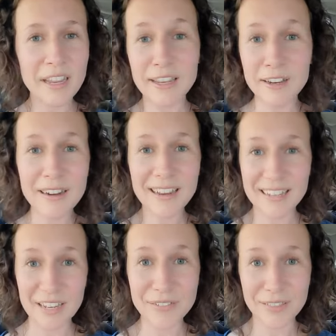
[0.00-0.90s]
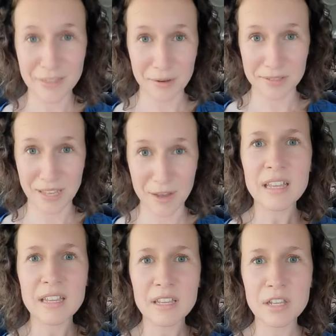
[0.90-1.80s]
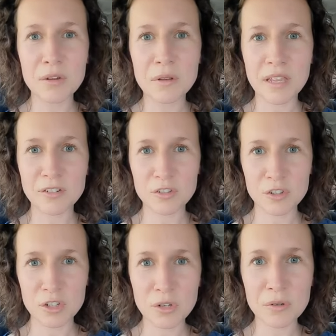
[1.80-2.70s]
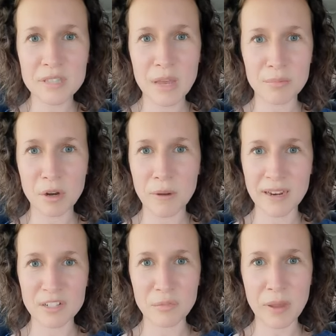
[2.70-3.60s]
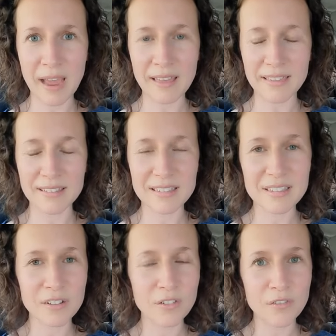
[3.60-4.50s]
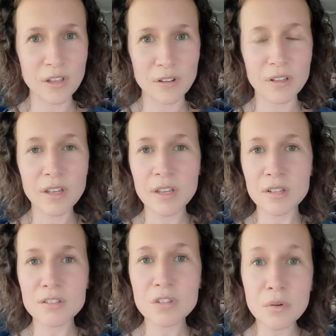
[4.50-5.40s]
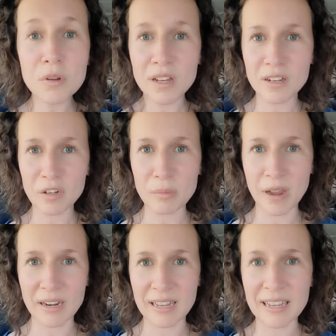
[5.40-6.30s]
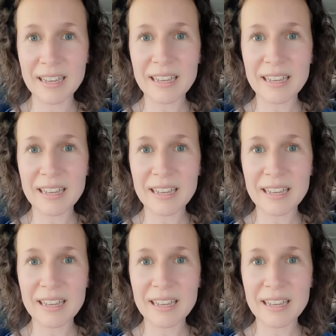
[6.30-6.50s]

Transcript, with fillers: you're not giving those up you can choose that proactive path and still feel so good in your body.